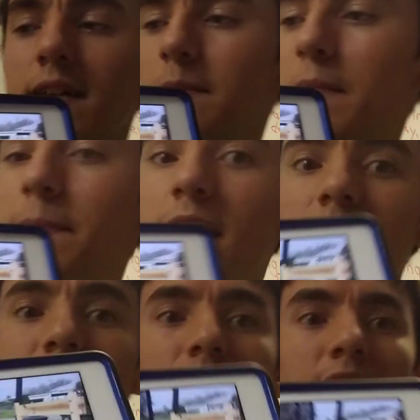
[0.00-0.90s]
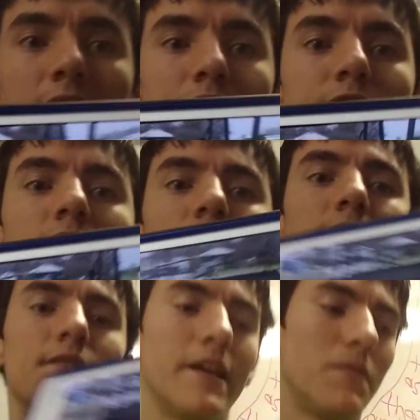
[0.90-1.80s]
My parents like it too.
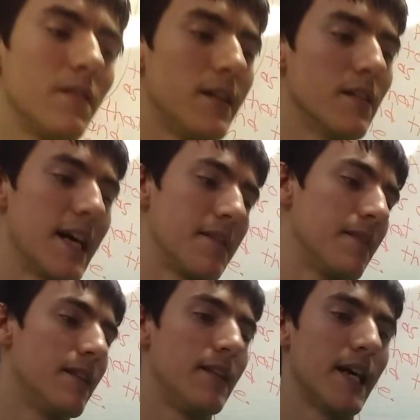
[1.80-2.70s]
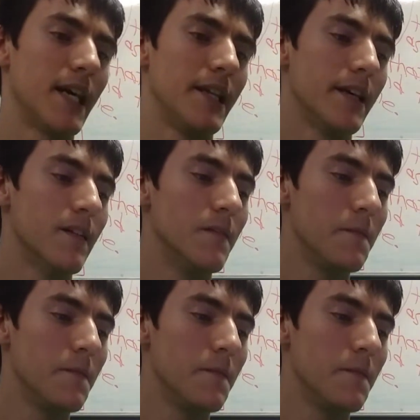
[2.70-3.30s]
They really like the idea.